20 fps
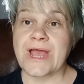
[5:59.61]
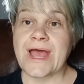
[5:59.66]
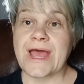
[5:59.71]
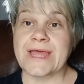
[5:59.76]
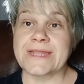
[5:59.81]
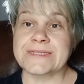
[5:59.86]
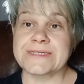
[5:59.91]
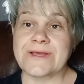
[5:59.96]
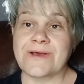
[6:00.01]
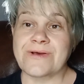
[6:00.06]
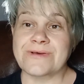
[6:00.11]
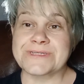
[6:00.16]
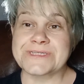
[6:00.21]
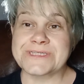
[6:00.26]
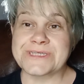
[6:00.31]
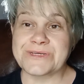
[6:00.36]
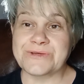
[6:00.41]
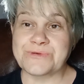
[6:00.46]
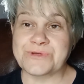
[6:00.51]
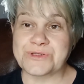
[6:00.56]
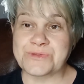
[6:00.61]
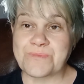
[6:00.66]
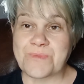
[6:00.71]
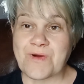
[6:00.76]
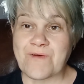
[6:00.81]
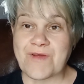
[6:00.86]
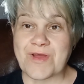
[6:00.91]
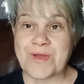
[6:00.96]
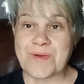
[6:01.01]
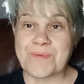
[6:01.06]
and I'll see you
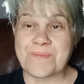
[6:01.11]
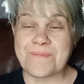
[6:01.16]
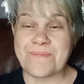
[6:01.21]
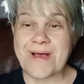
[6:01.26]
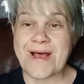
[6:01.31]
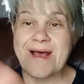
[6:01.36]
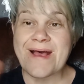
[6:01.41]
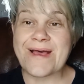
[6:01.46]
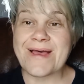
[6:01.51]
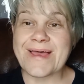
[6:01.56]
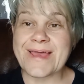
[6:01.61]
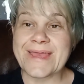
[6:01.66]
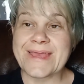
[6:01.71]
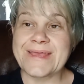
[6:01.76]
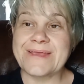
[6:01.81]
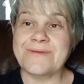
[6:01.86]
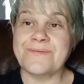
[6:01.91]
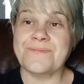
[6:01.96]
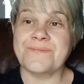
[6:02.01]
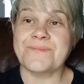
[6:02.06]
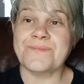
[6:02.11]
tomorrow. Bye.